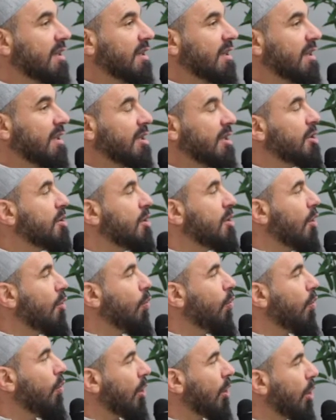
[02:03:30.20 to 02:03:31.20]
You know,
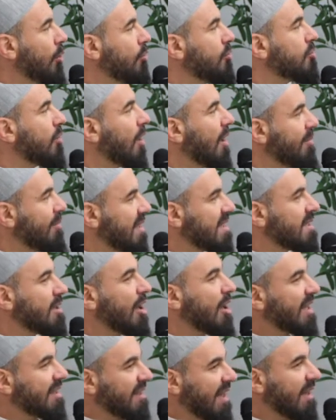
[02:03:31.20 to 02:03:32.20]
alone time is
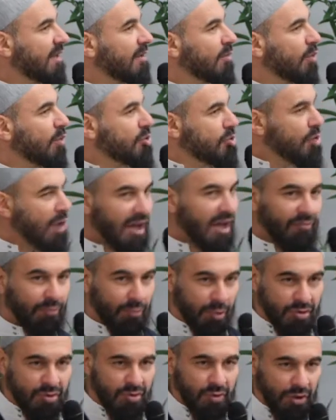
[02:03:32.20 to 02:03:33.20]
like that. When you have
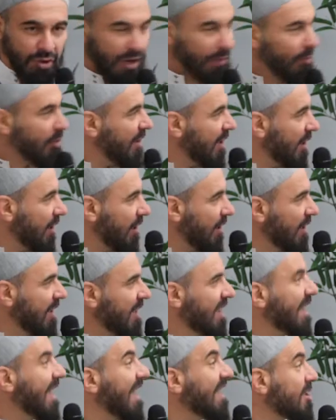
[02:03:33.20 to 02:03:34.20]
personal time with Allah,
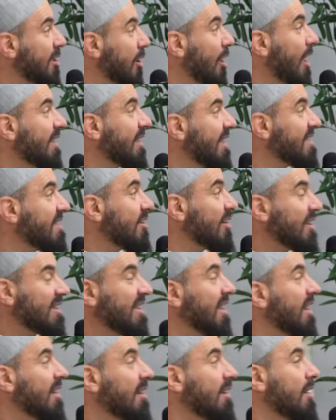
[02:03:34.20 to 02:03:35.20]
it's like that. It's like,
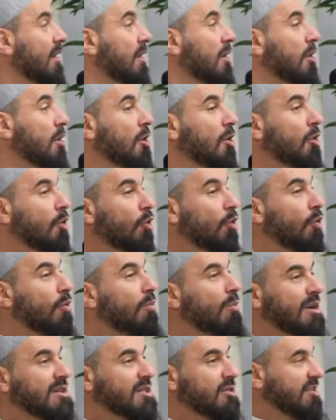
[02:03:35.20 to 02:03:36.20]
yeah, Allah, all
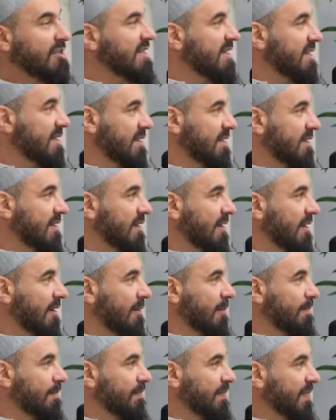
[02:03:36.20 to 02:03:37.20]
my stresses,
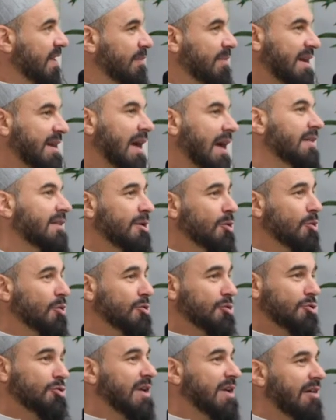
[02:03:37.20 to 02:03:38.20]
but now they're
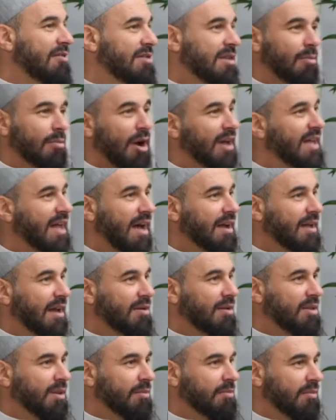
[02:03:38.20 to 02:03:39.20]
yours. You carry them. I can't
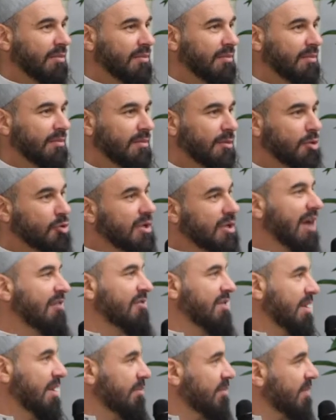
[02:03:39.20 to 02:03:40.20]
carry them. You carry
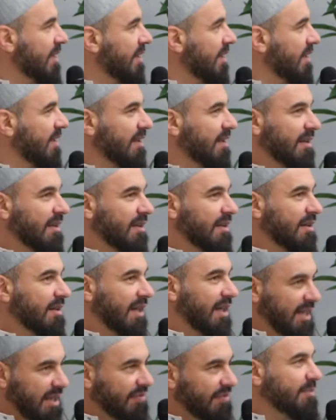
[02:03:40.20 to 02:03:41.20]
them.
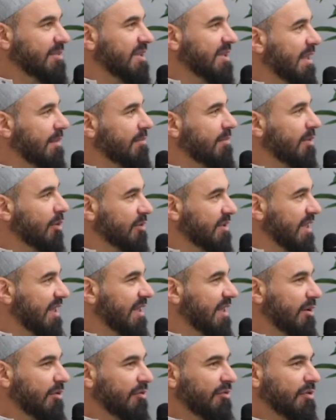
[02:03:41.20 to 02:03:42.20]
And give them to Him. He'll take
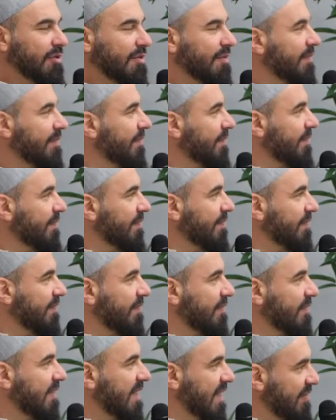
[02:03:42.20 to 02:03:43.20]
care of you.
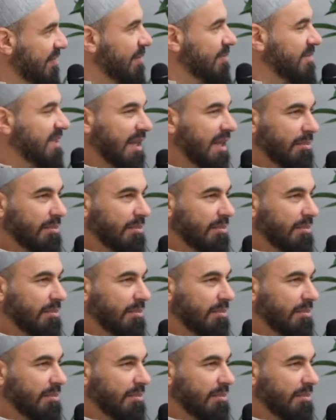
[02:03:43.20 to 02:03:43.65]
Give them to Him.